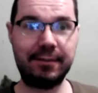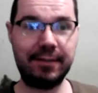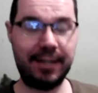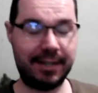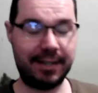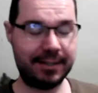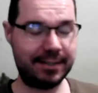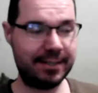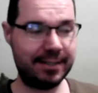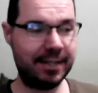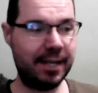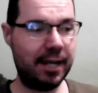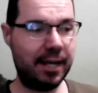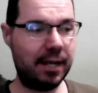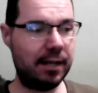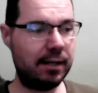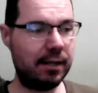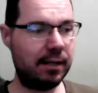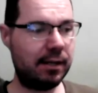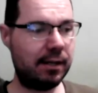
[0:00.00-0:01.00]
Yes.
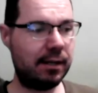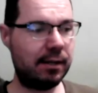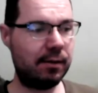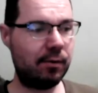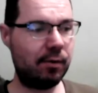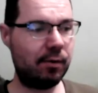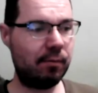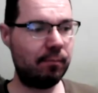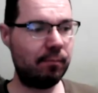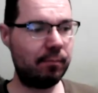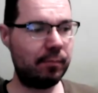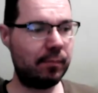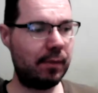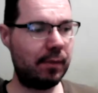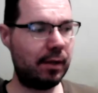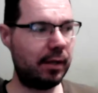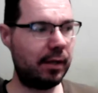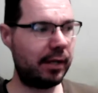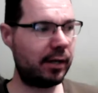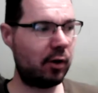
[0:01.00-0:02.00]

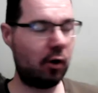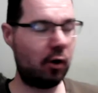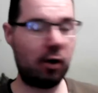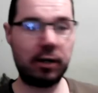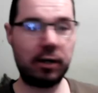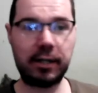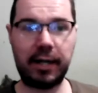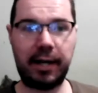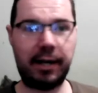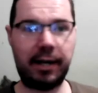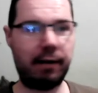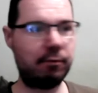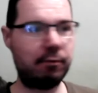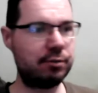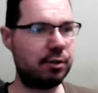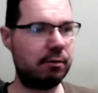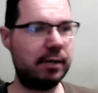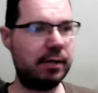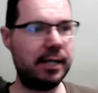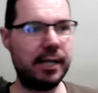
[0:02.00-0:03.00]
Like Hawkeye, I
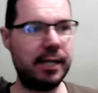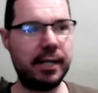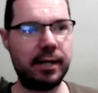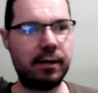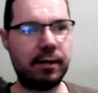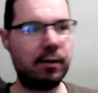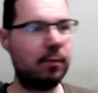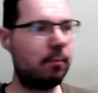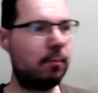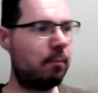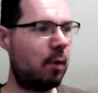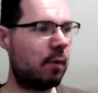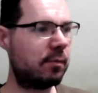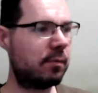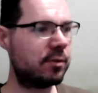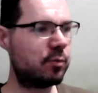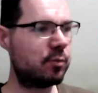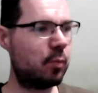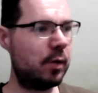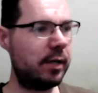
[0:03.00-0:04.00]
was already there.
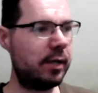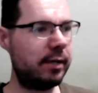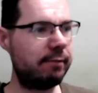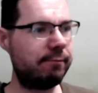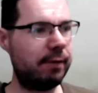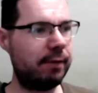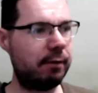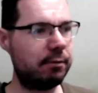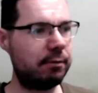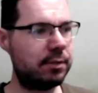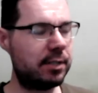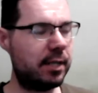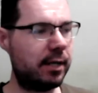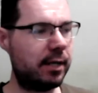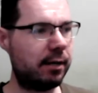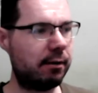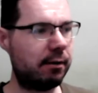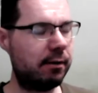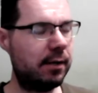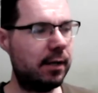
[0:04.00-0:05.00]
Marvel's What If, I was
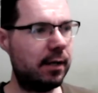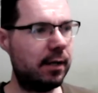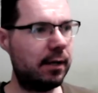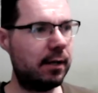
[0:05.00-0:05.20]
there.